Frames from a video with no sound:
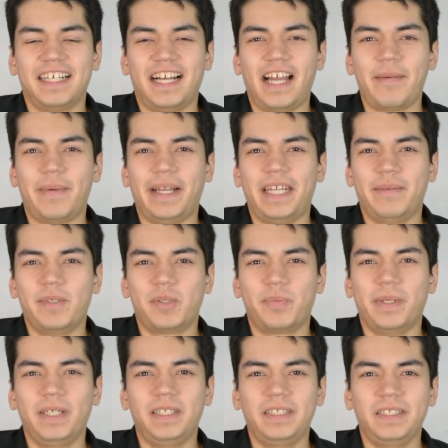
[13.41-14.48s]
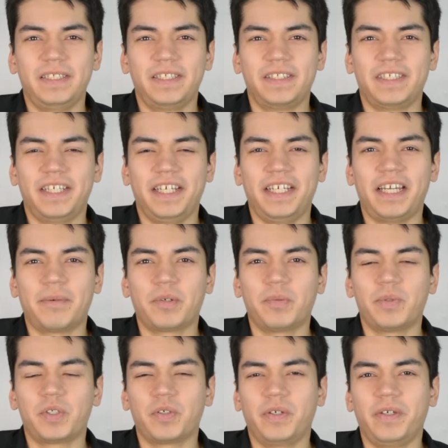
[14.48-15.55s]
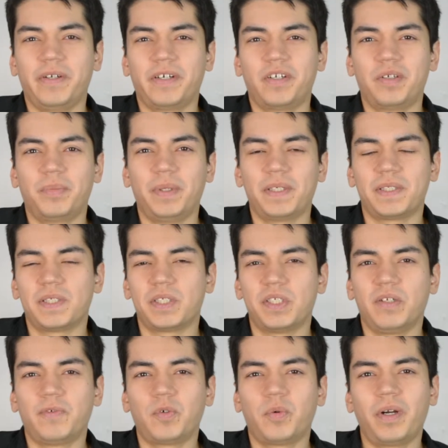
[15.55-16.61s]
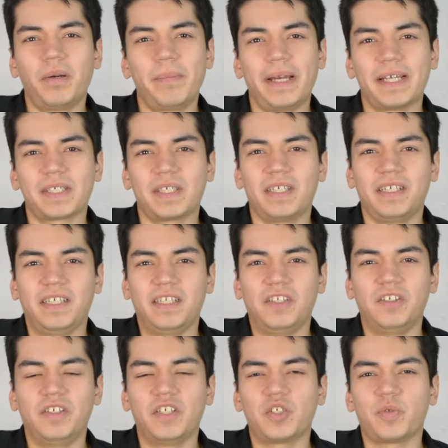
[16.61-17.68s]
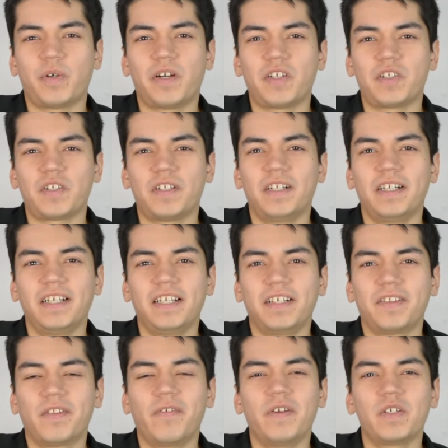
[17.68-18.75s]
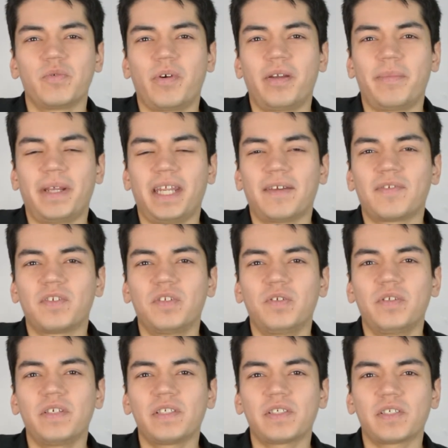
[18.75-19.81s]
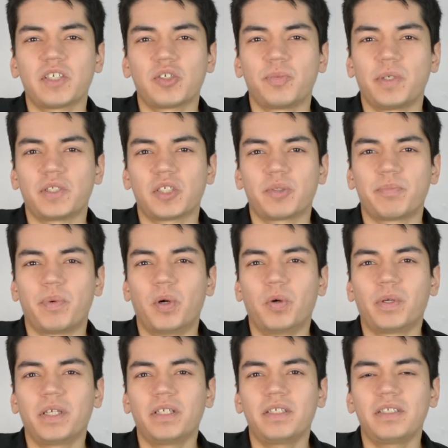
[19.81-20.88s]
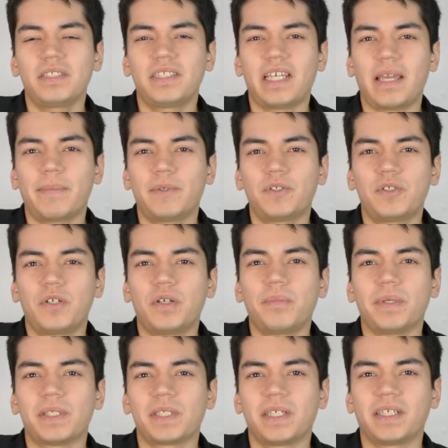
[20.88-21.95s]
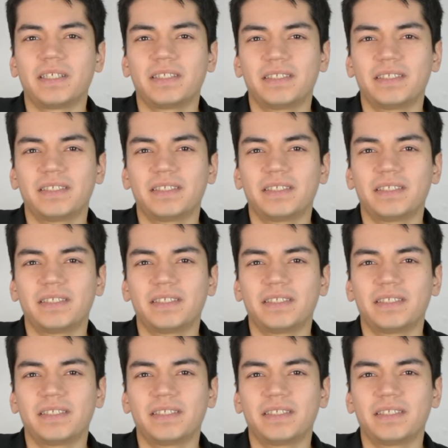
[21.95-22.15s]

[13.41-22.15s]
Hi, my name is Bill, and today I'm going to be showing you how to replace the silverware basket in your dishwasher. The reason why you might have to do this is because it's broken, damaged, or missing.